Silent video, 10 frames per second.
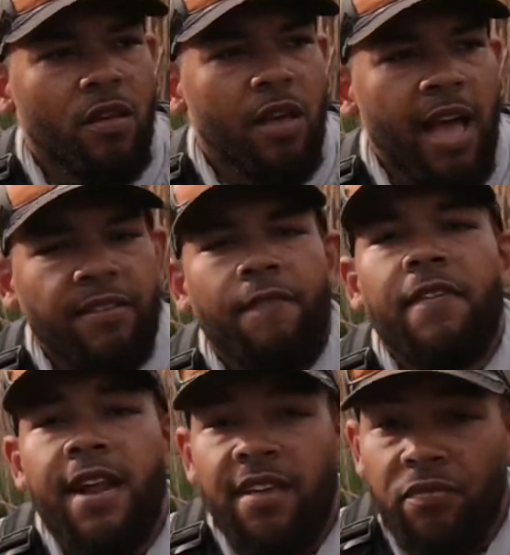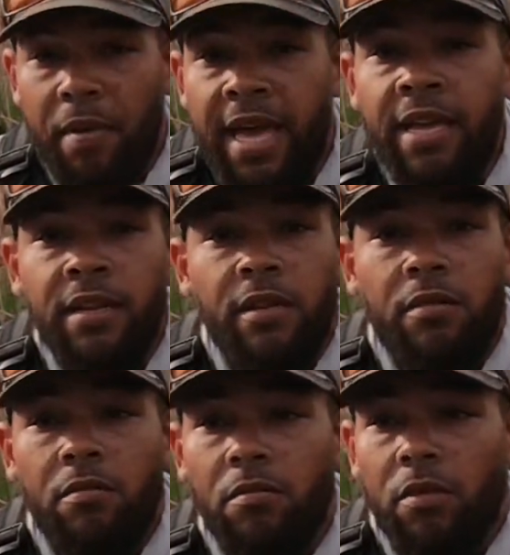as a finesse bait,
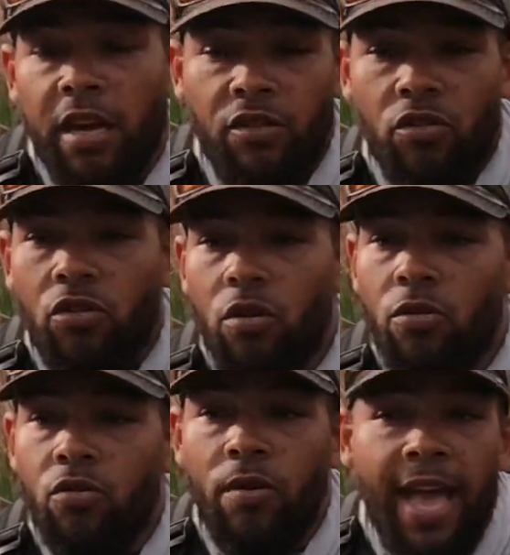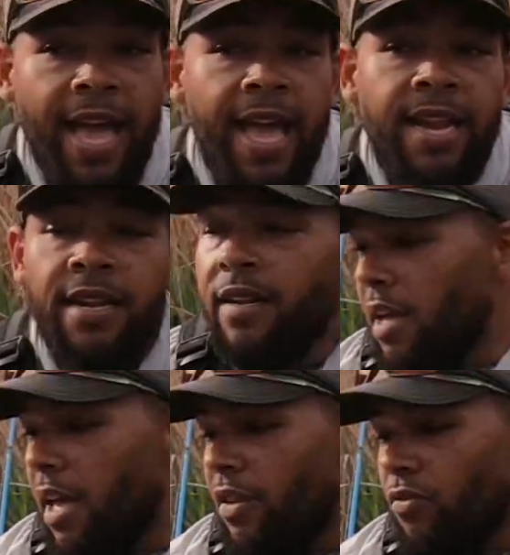like I just showed you, and
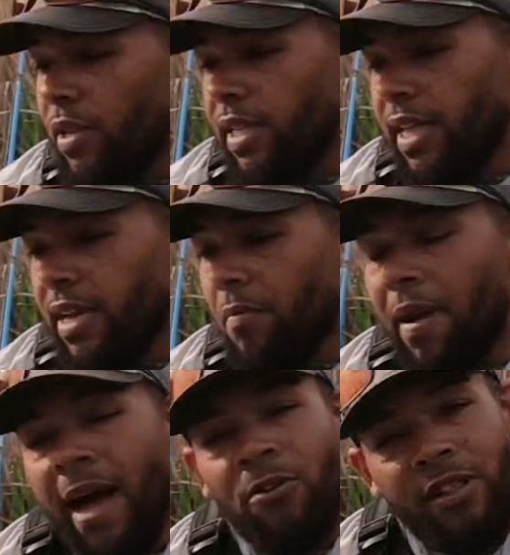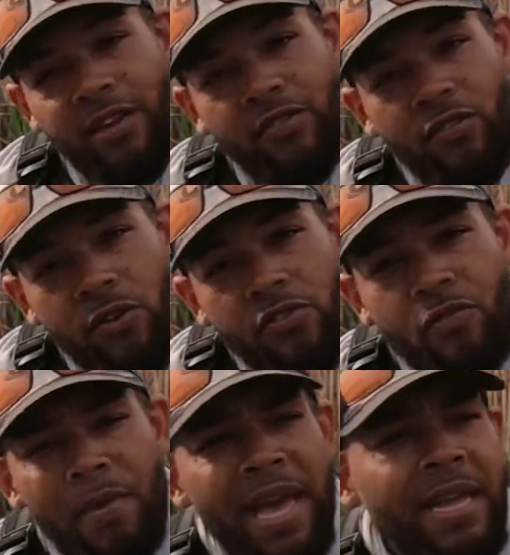as really like a power, like a search
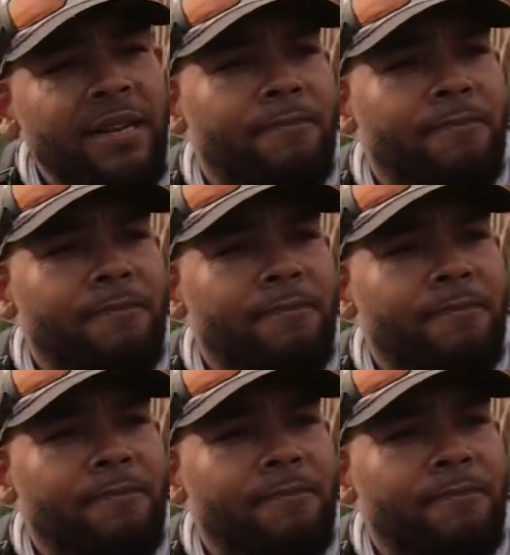bait.